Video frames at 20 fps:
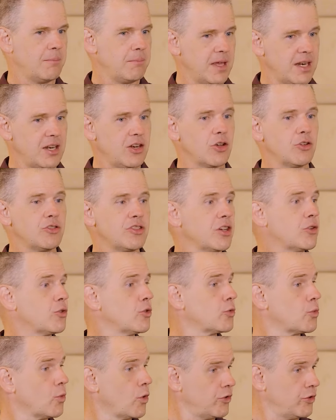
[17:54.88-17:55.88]
and many
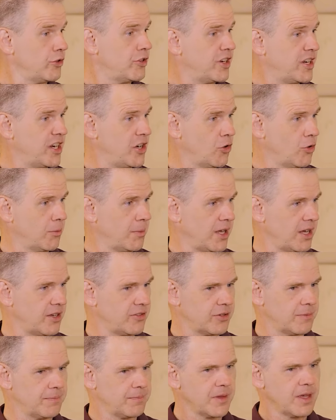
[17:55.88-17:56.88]
NoSQLs want you to
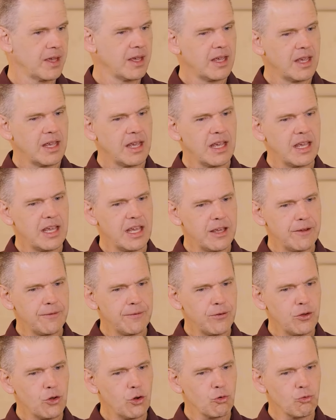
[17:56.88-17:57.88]
denormalize,
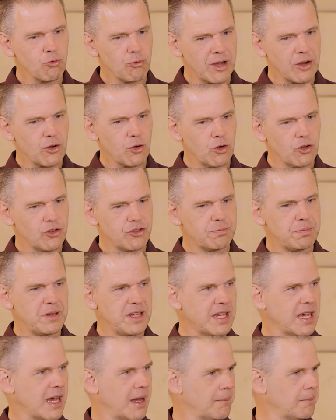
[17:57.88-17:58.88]
if your records
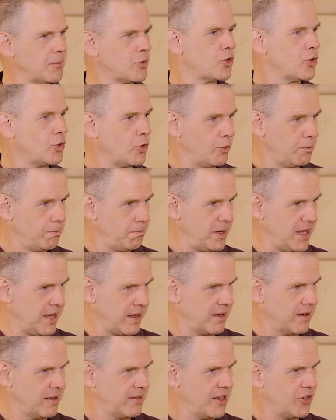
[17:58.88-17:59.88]
become too big,